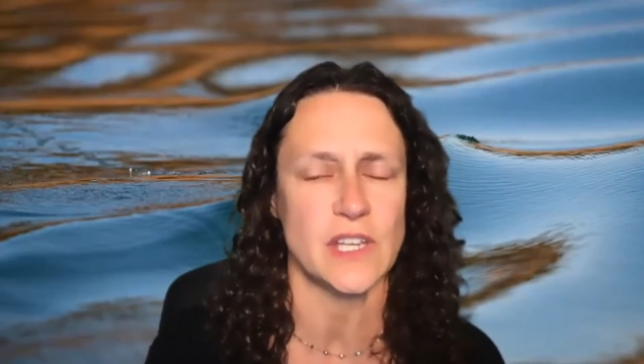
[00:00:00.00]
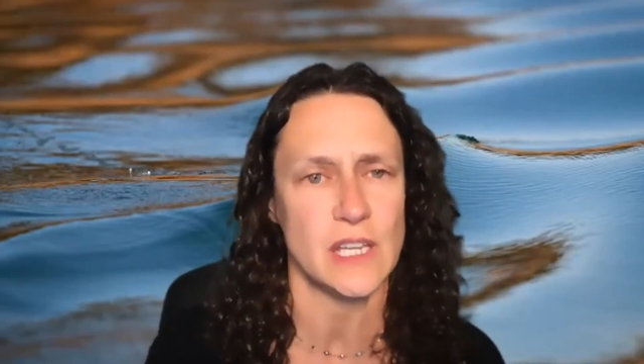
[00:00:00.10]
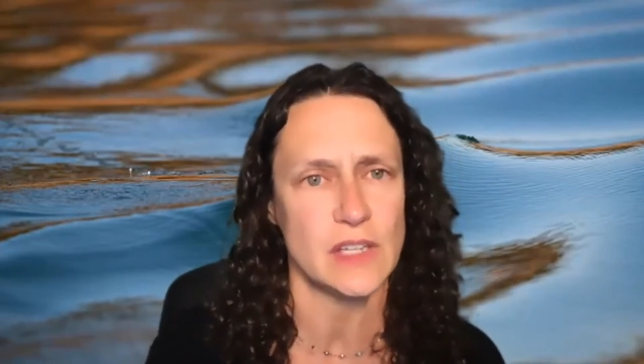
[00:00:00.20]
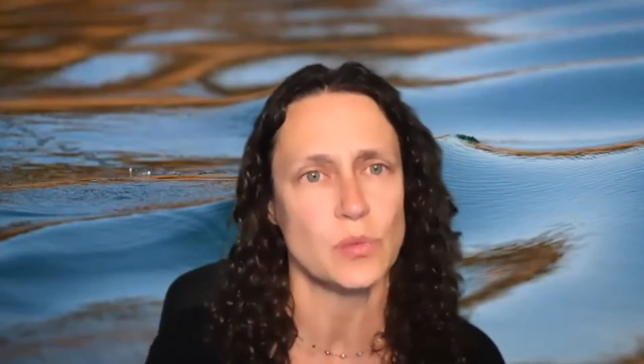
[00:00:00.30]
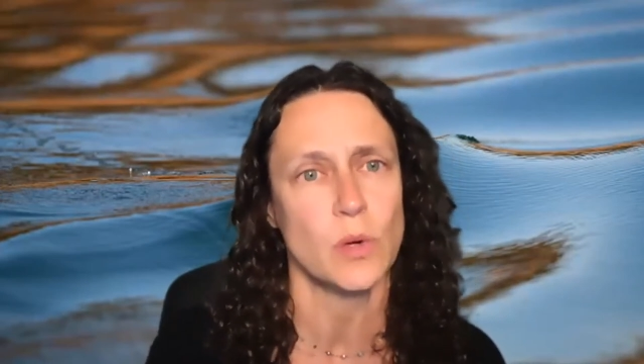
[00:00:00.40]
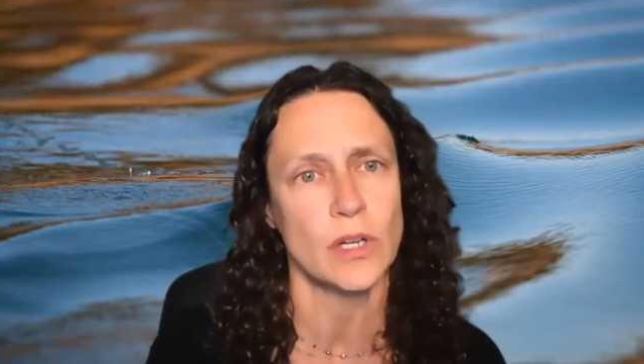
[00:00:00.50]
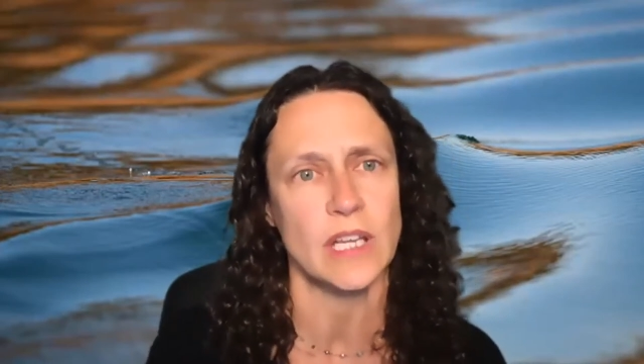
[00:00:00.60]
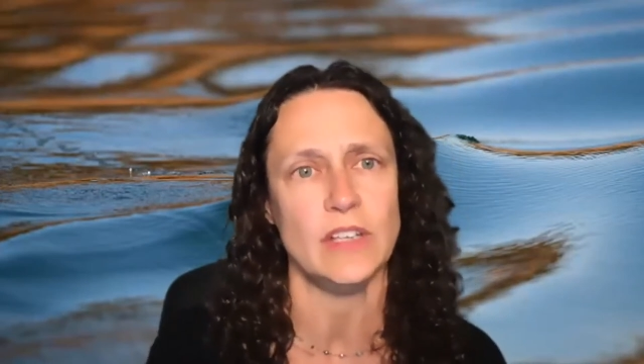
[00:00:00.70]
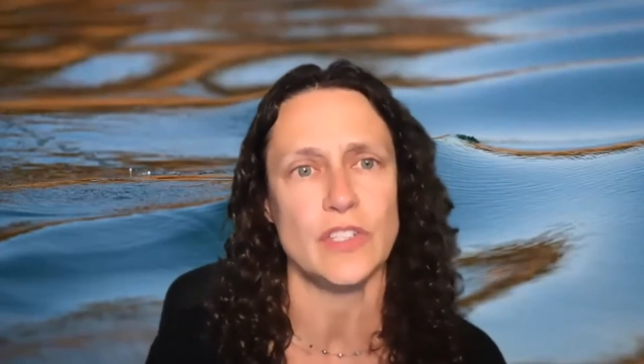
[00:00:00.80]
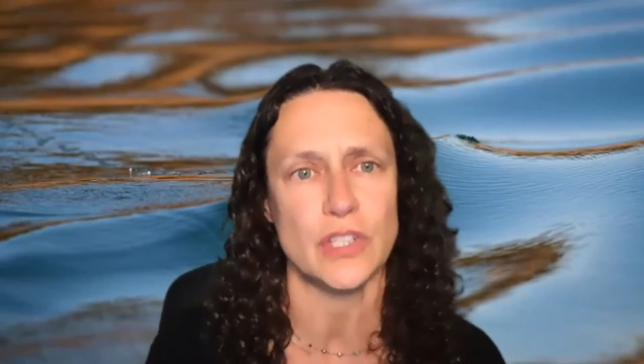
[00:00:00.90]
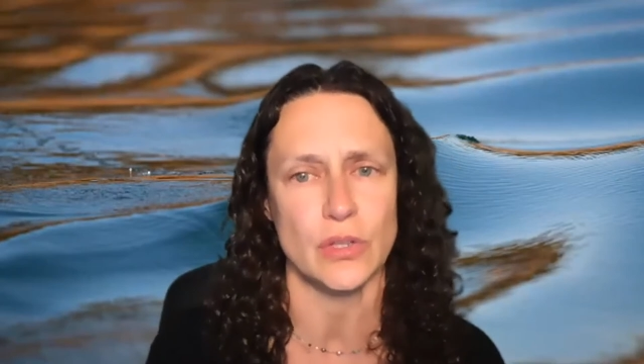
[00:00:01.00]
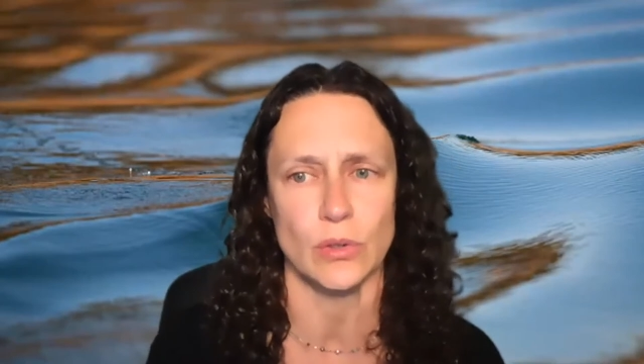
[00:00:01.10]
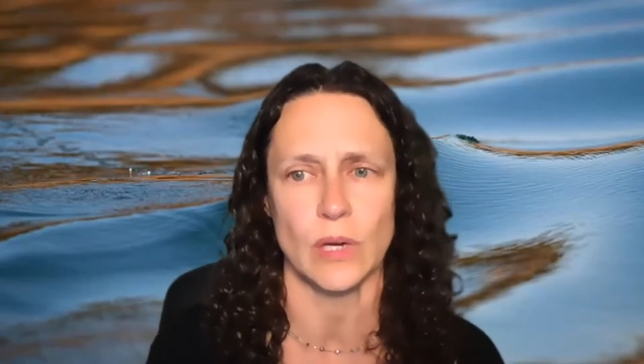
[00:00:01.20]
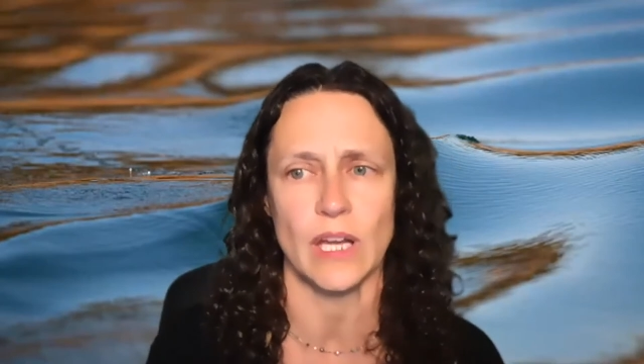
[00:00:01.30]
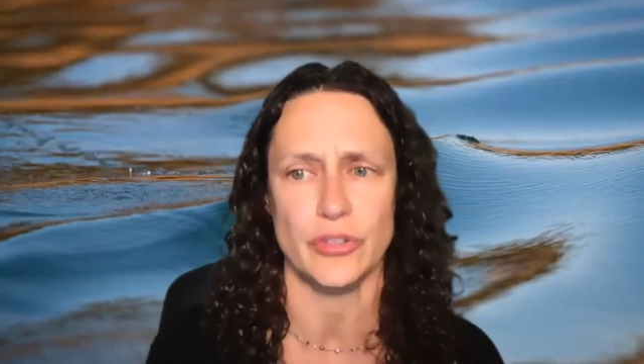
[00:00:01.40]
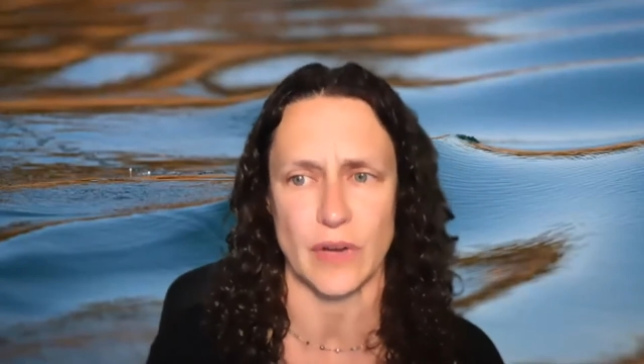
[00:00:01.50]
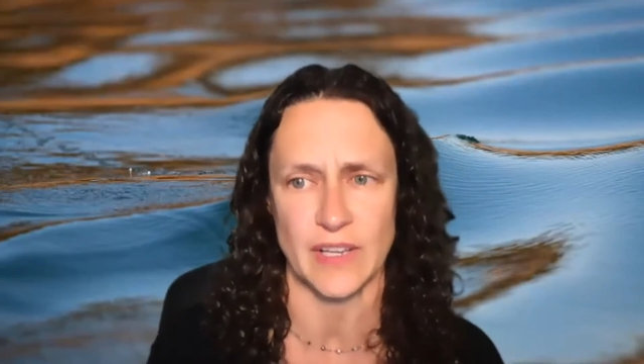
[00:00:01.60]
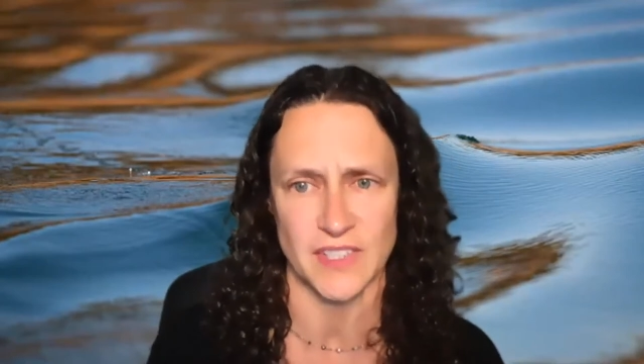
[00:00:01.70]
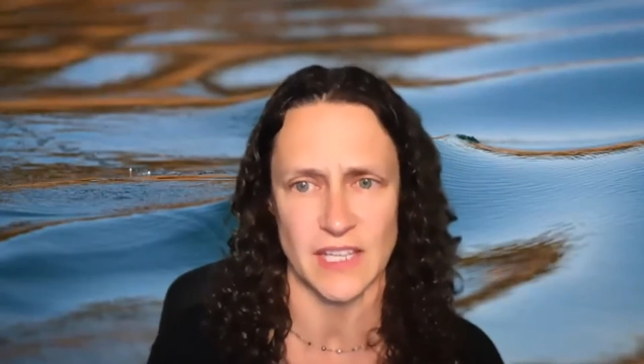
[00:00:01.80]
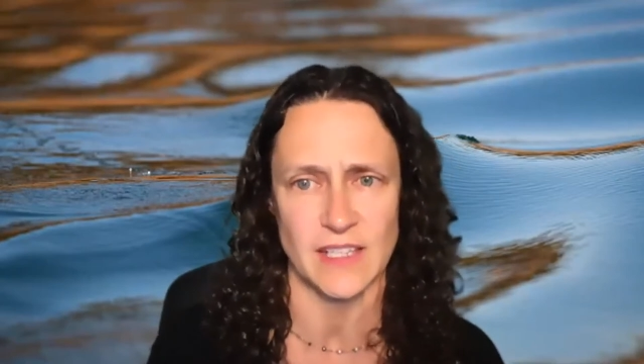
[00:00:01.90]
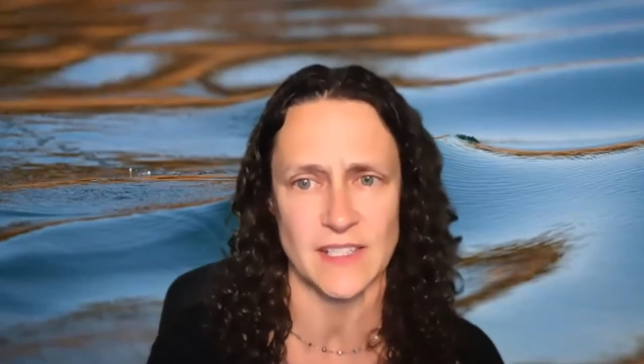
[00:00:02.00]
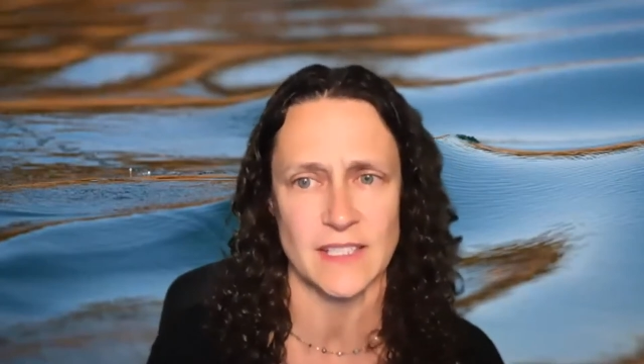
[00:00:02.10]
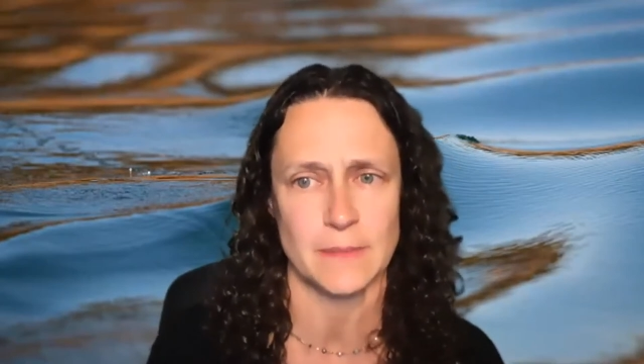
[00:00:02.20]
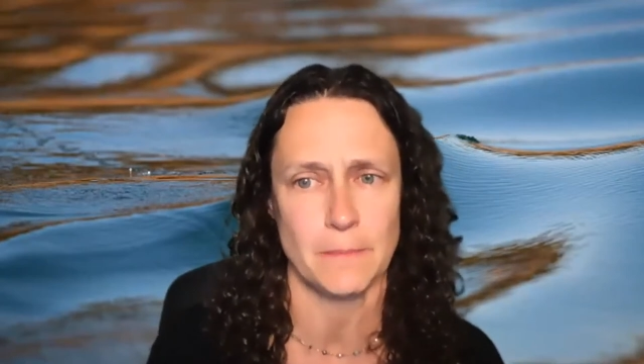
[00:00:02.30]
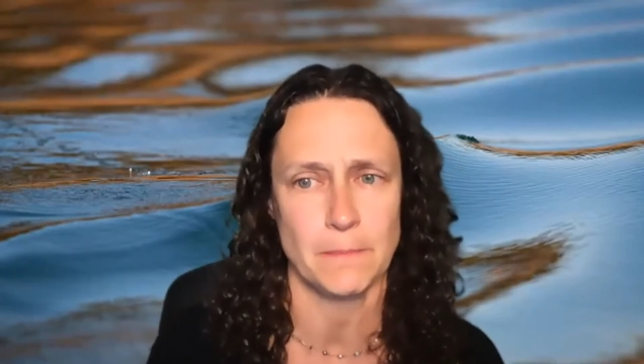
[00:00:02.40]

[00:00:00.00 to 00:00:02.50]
is working to address this.